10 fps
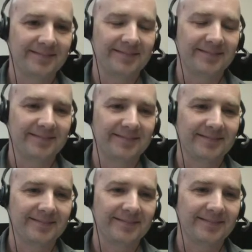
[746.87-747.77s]

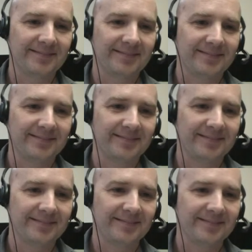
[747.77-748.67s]

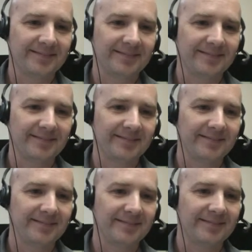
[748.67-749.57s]

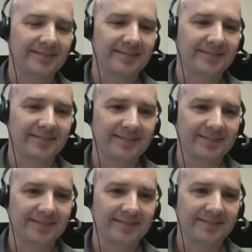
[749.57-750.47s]

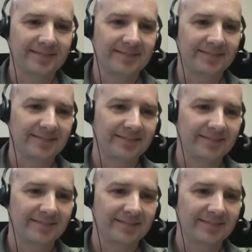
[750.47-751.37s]

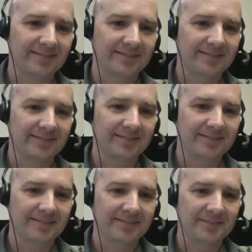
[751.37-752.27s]

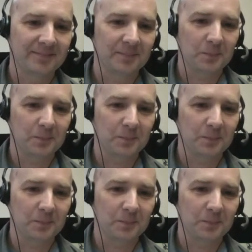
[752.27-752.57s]
No words are spoken by the person on screen.